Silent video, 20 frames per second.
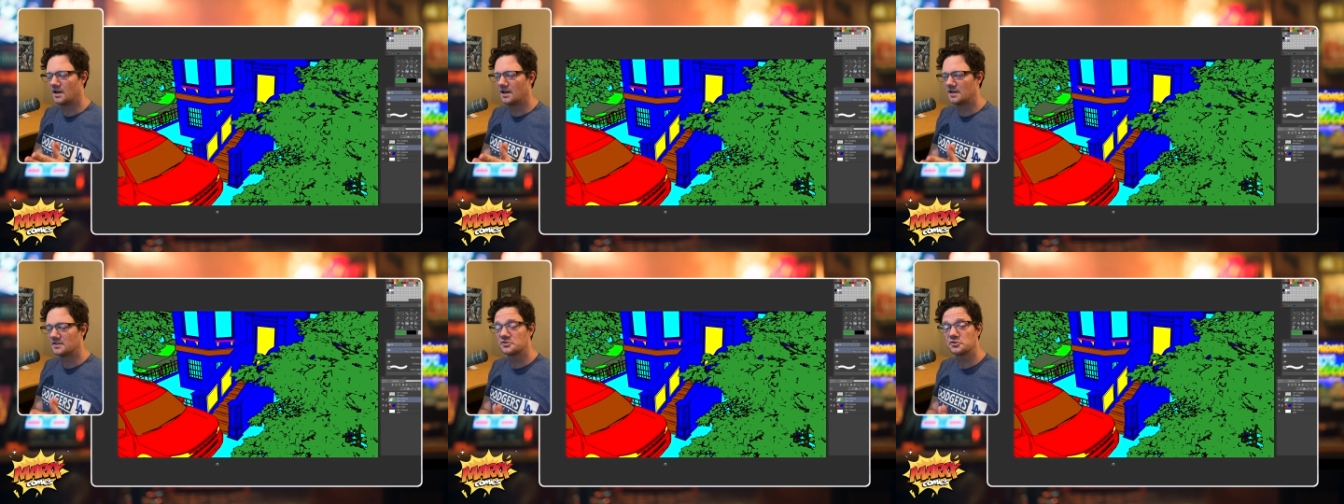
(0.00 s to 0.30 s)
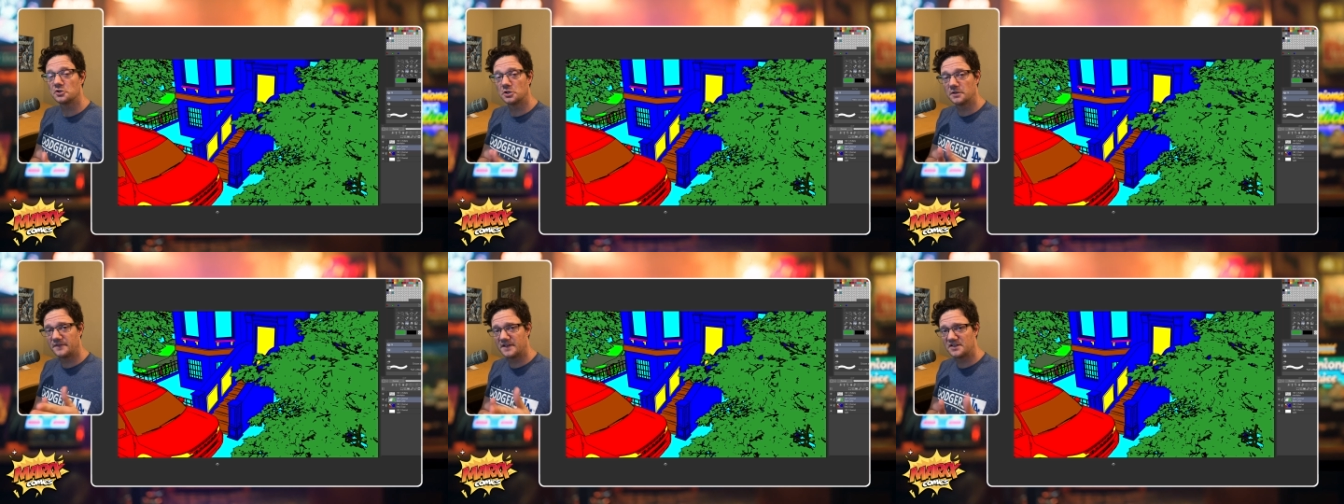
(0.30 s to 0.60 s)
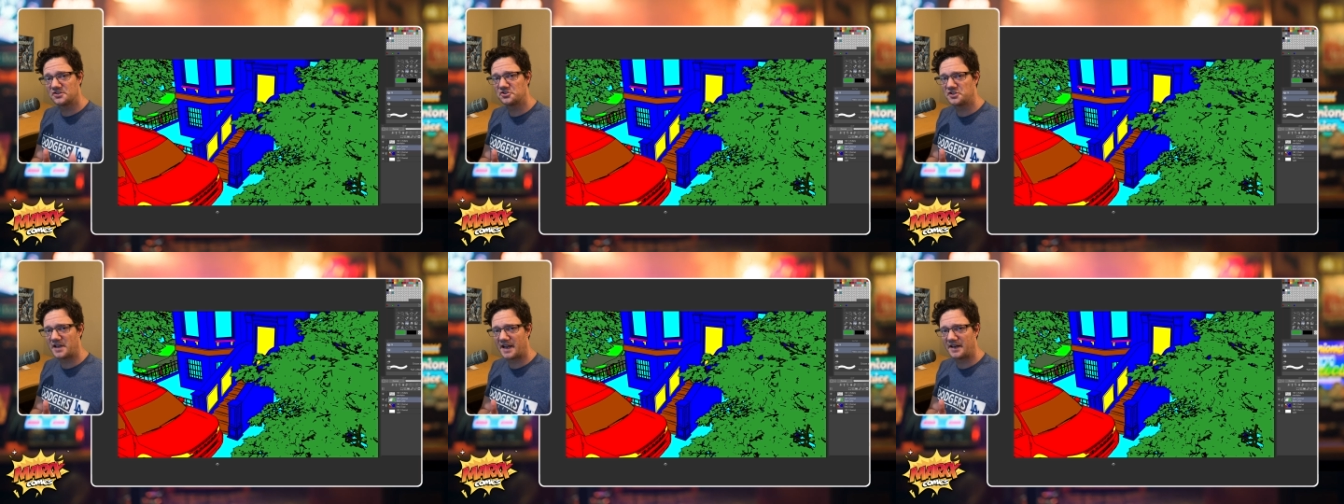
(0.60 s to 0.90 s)

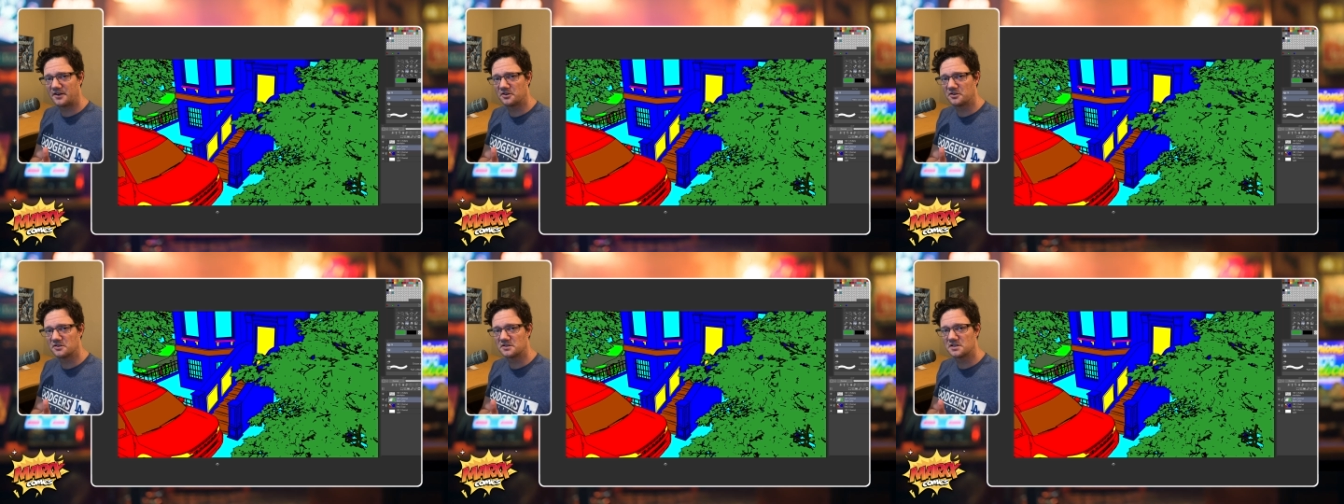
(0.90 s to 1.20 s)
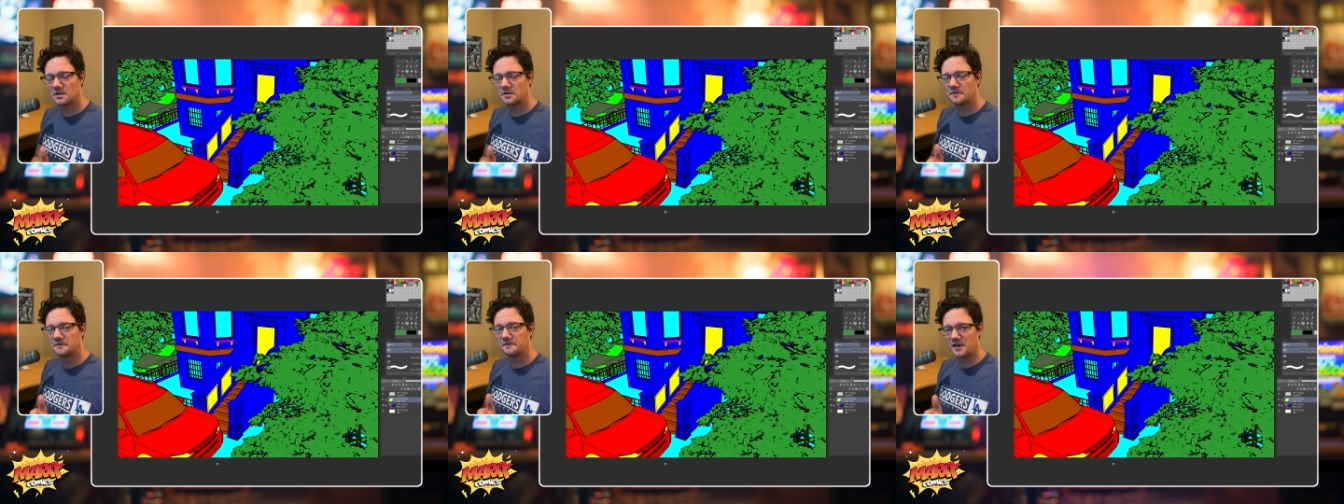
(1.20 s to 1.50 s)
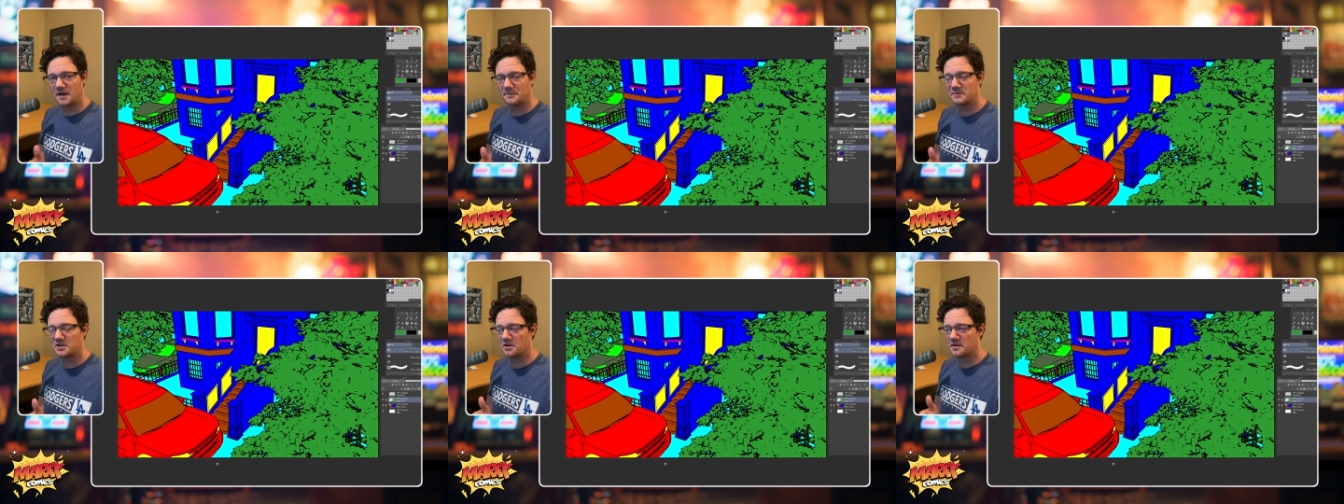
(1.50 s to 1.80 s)
surface shaders
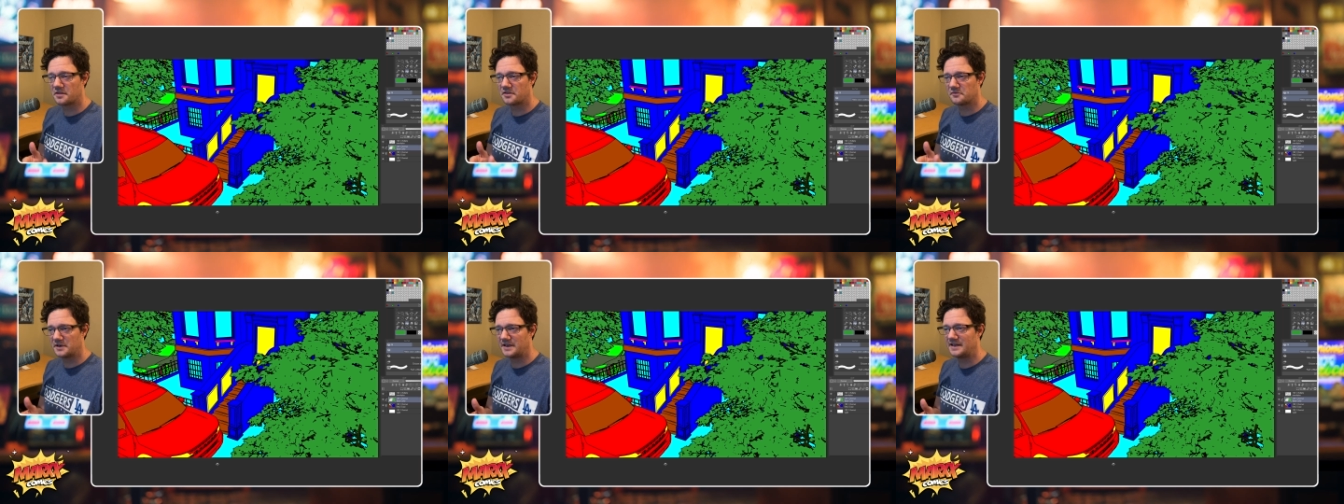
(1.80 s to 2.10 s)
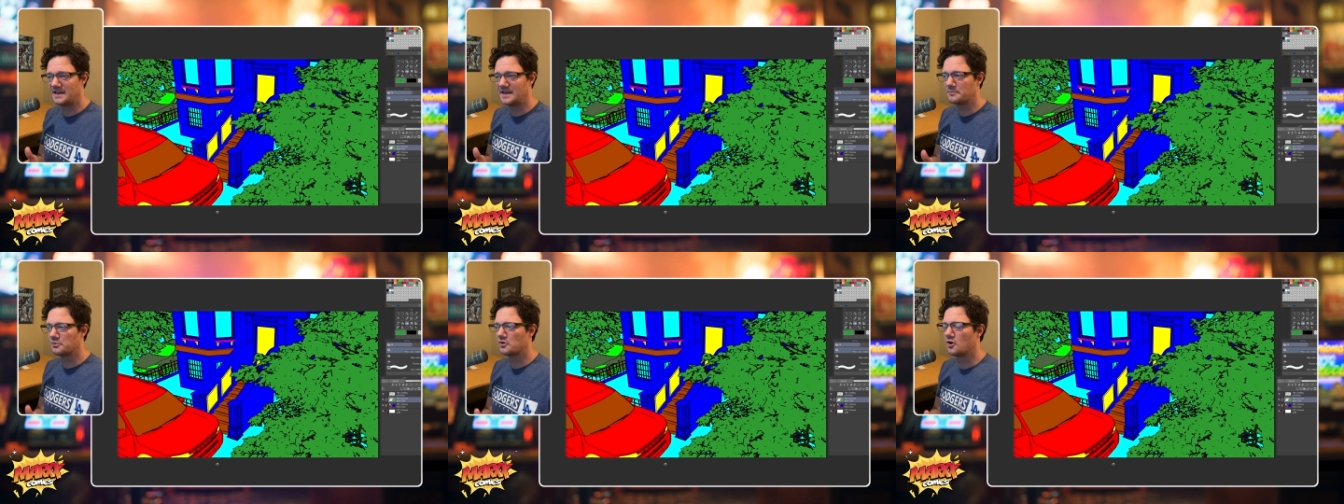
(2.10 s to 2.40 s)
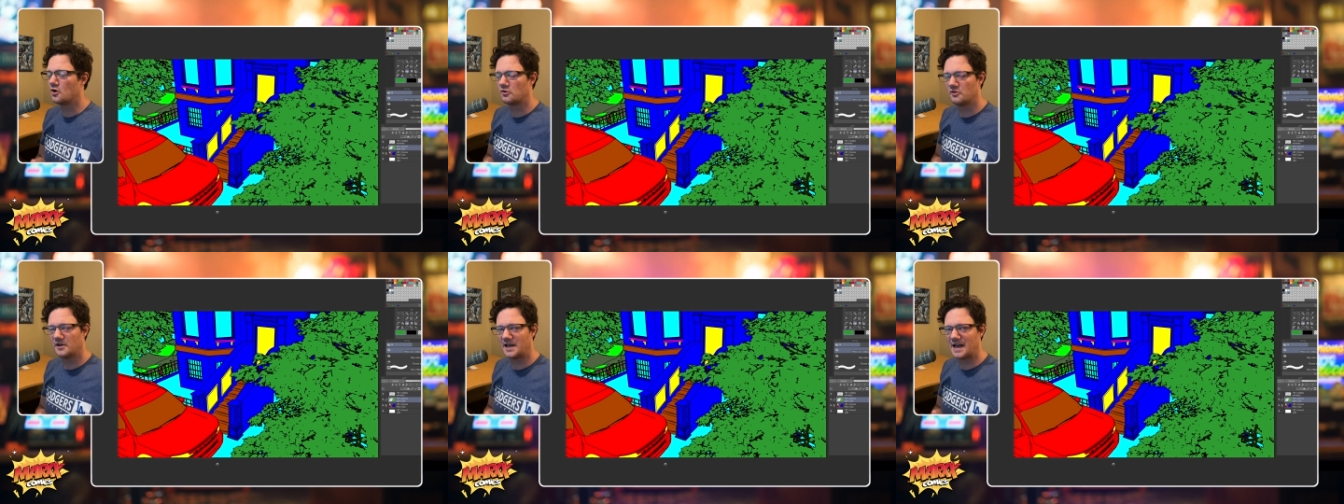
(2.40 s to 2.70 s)
from your 3D
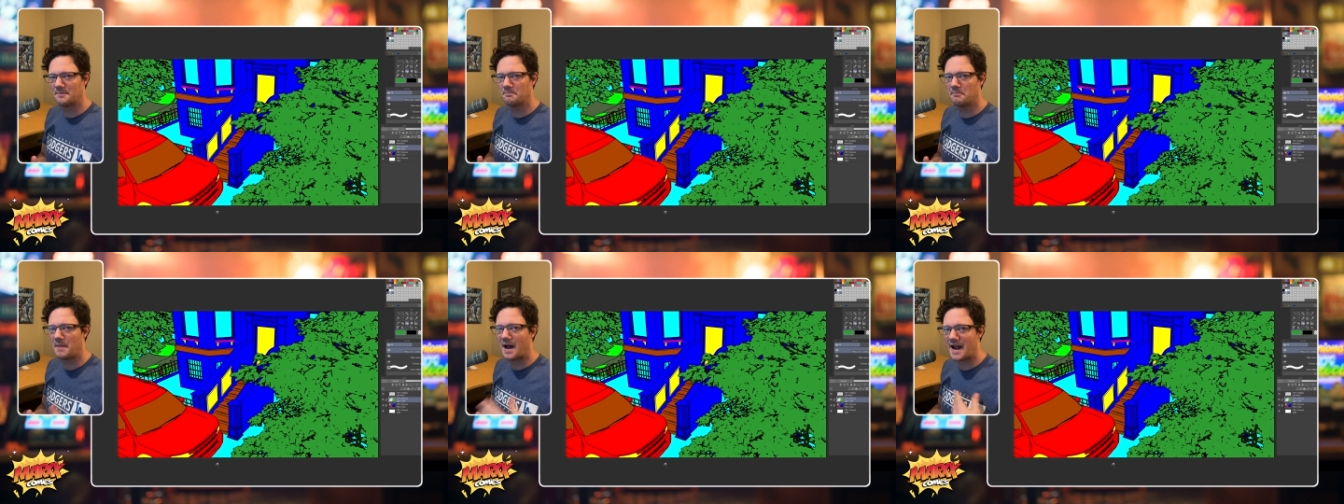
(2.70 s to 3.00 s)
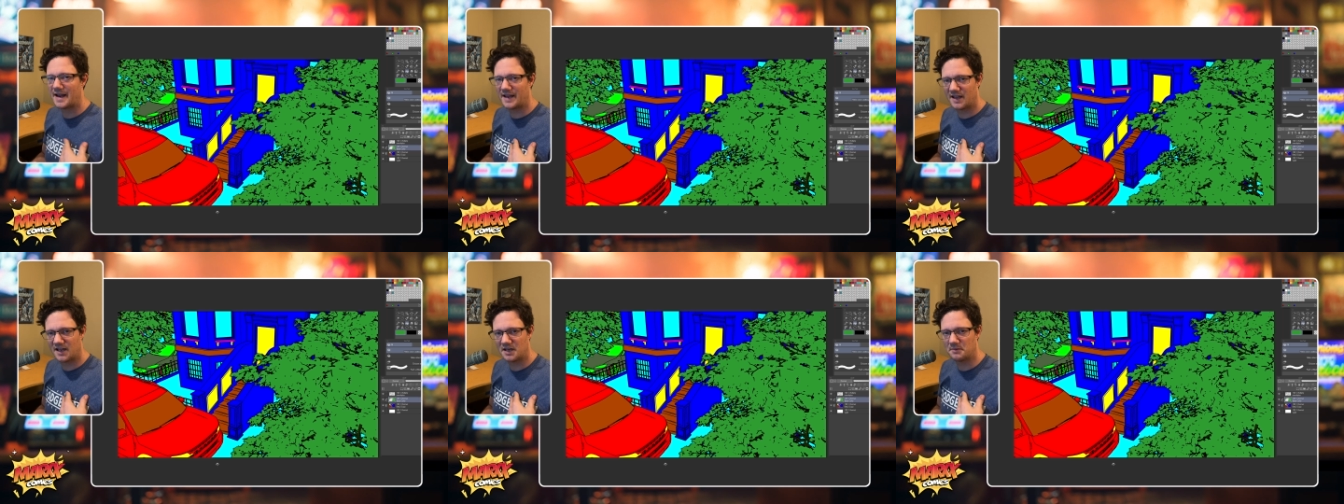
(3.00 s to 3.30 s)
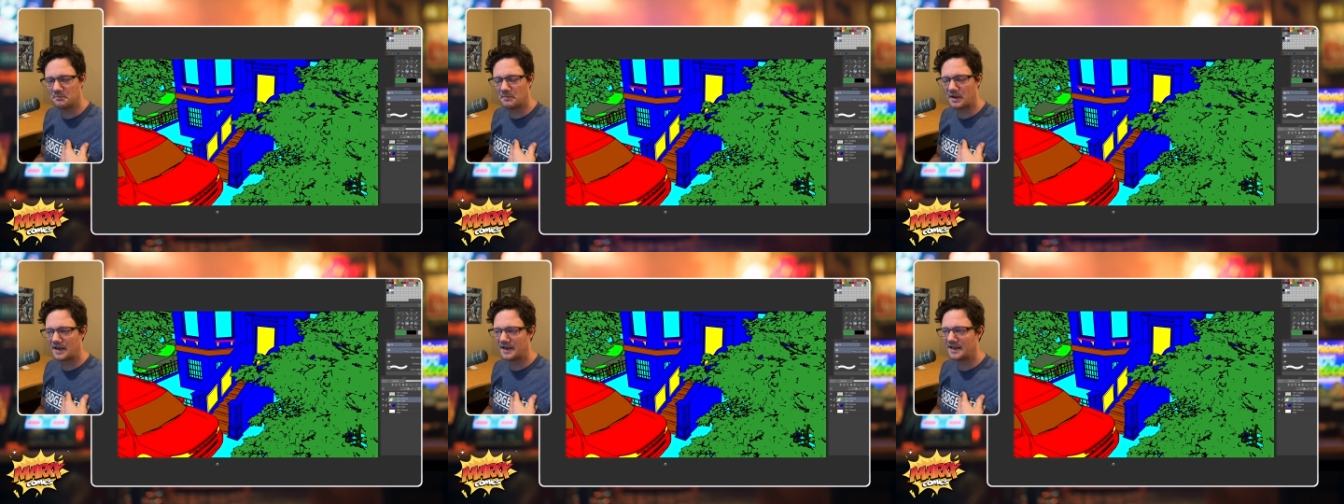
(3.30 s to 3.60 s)
program, Maya in
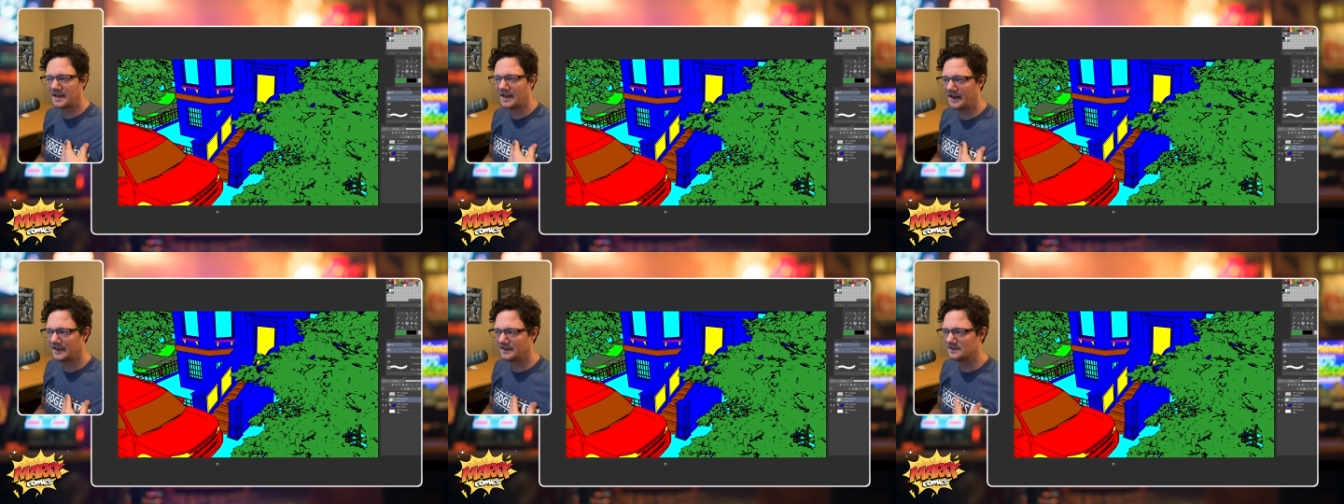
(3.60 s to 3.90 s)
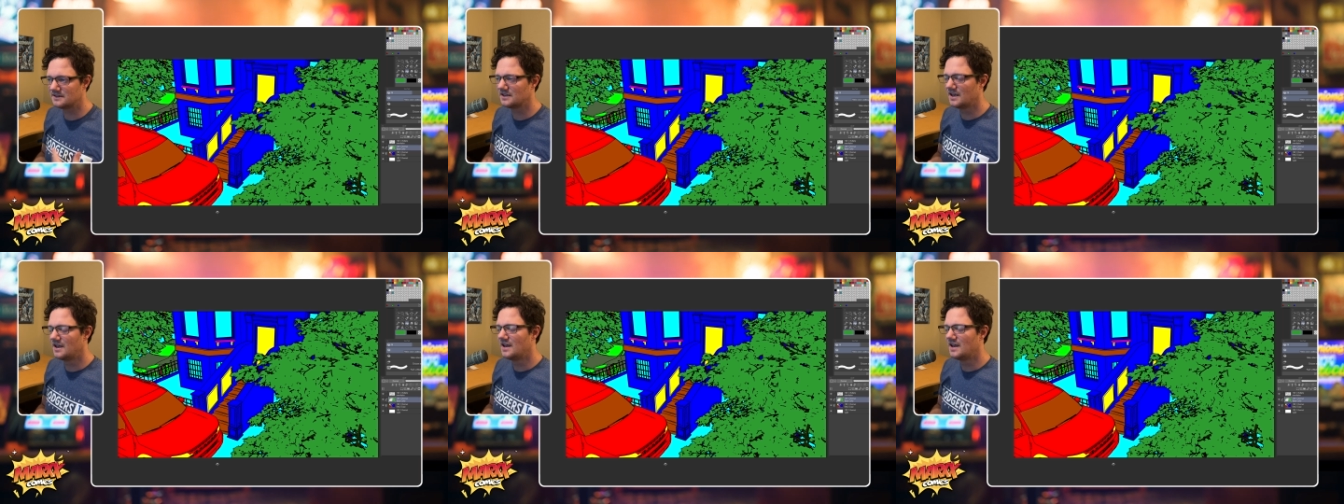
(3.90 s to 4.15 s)
my case,